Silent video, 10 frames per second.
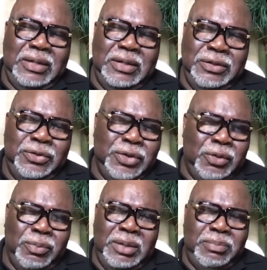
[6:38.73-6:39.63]
you know
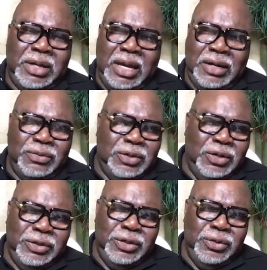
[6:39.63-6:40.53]
me, but I don't
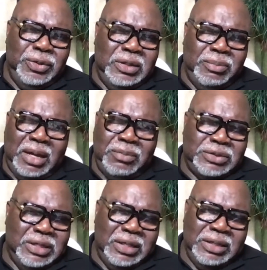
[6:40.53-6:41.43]
know you. And the Bible
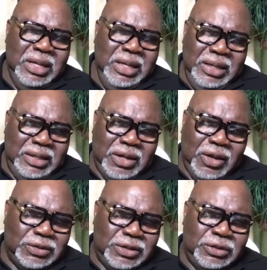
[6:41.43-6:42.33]
said he
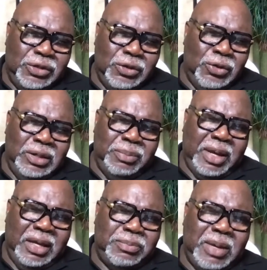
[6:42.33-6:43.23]
caused his glory to
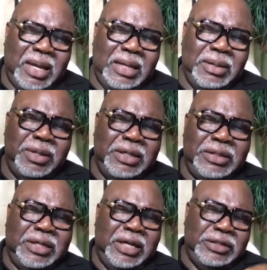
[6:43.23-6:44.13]
pass by him. And in
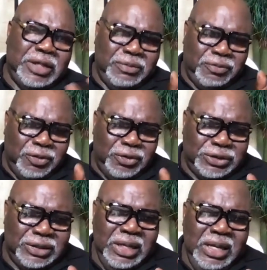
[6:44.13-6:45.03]
the King James
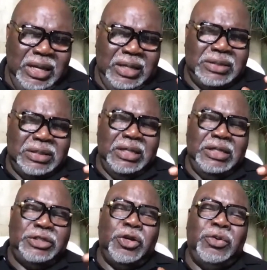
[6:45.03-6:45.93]
Version, it said he
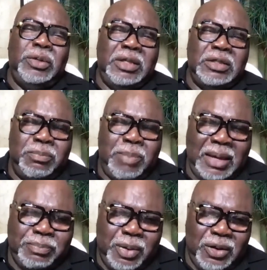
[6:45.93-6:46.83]
showed him his
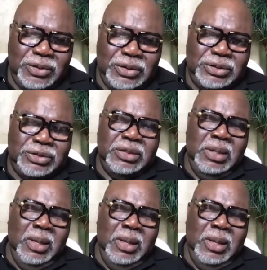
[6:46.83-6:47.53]
back parts